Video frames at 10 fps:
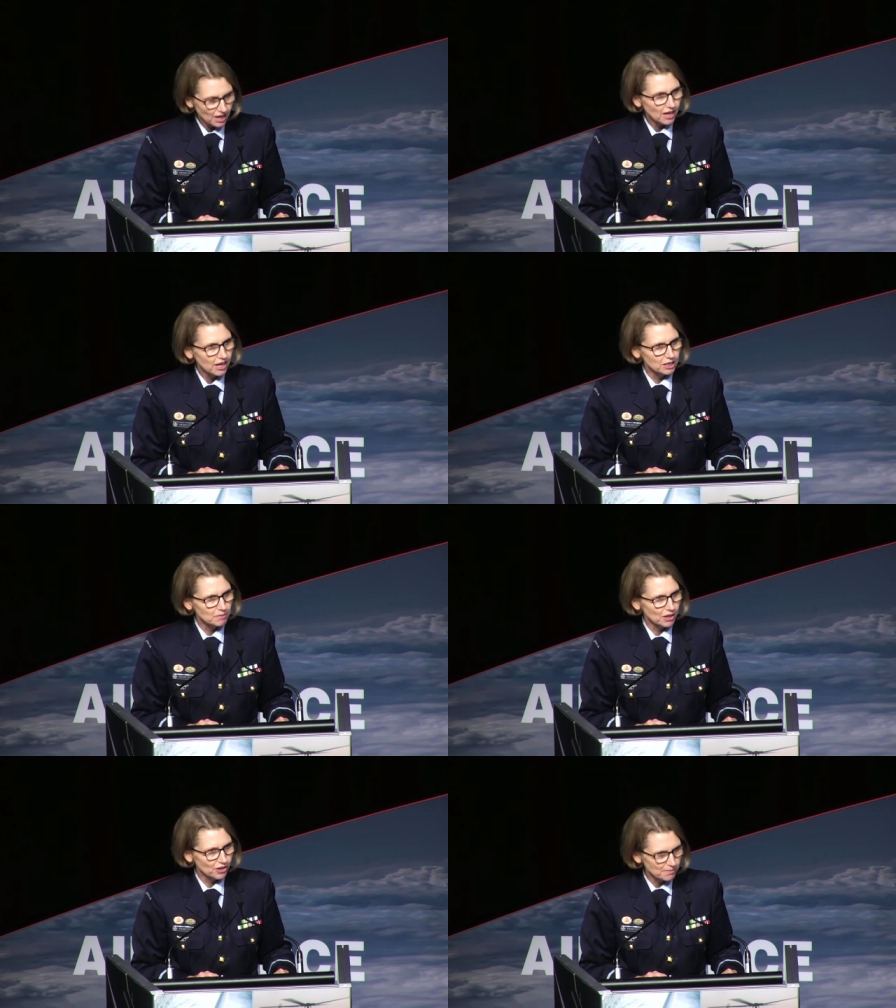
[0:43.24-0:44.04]
It's my
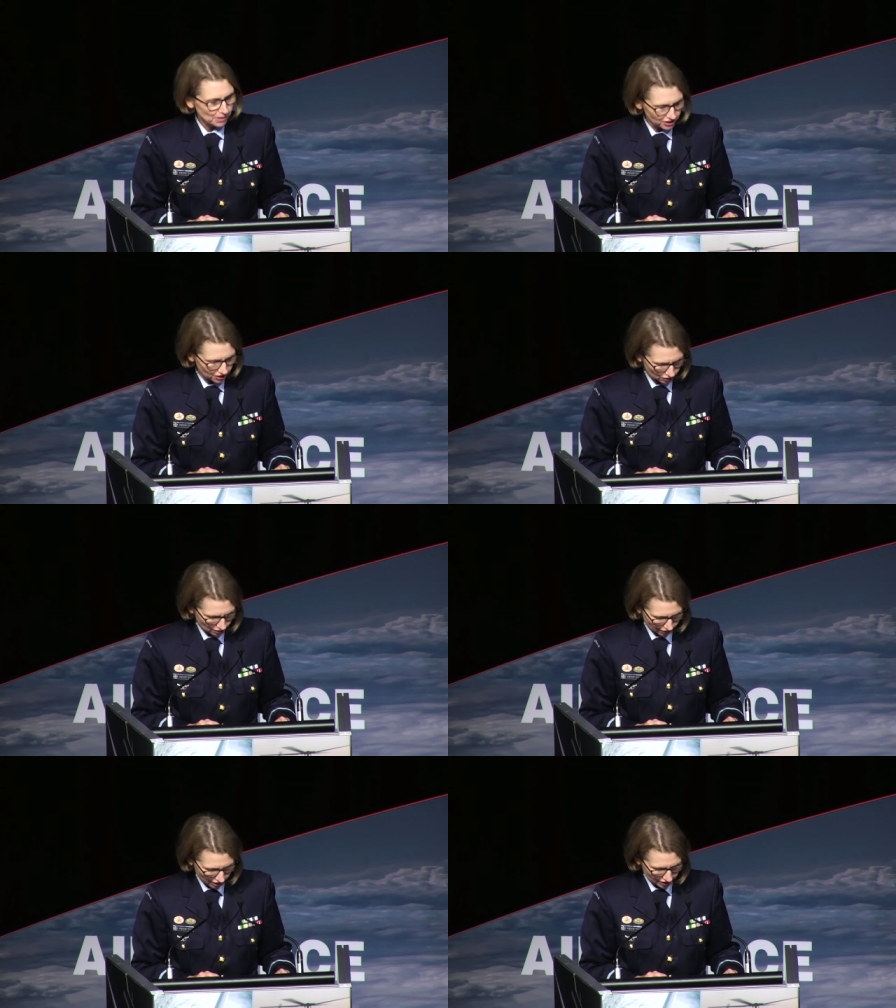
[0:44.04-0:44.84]
great pleasure to
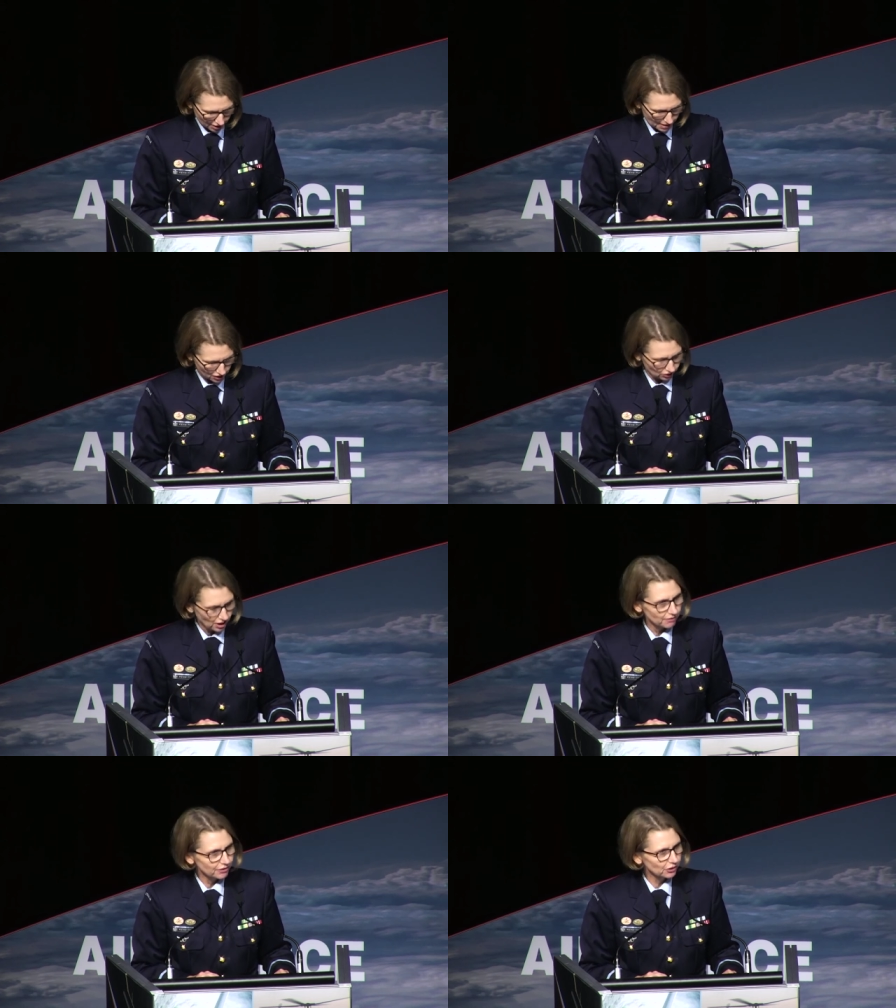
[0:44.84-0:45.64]
invite Air Marshal
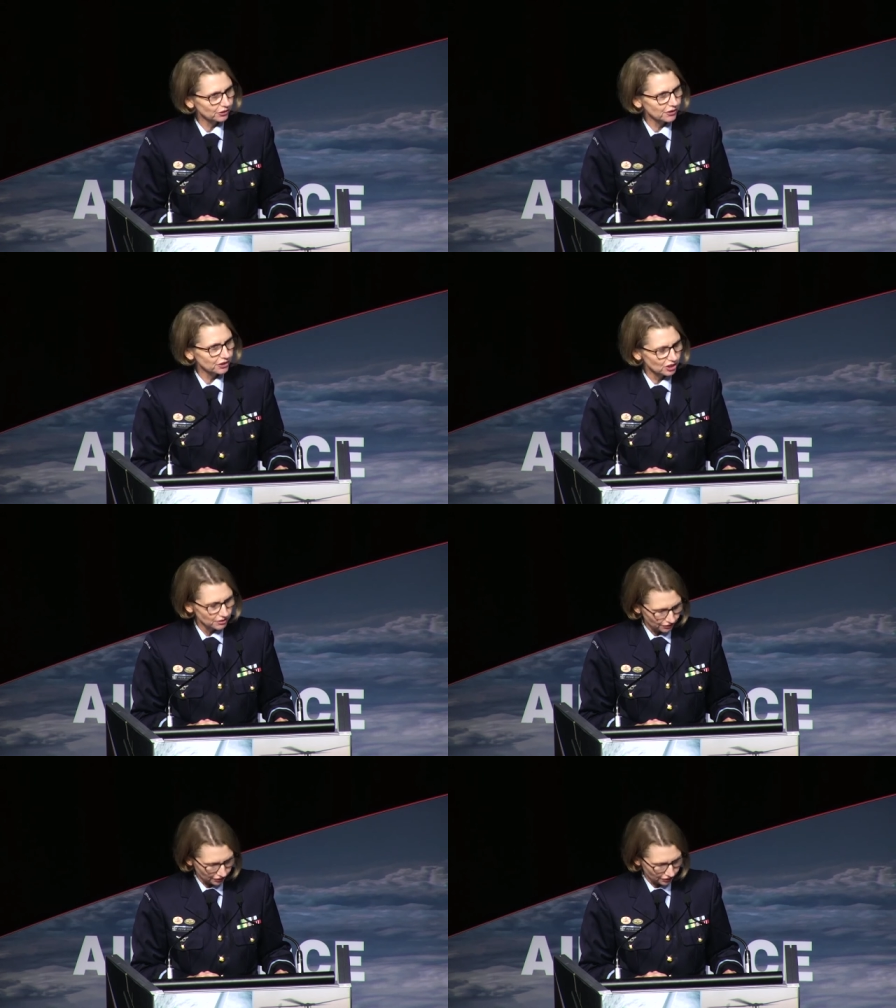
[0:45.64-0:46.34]
Hupfeld, the Chief of Air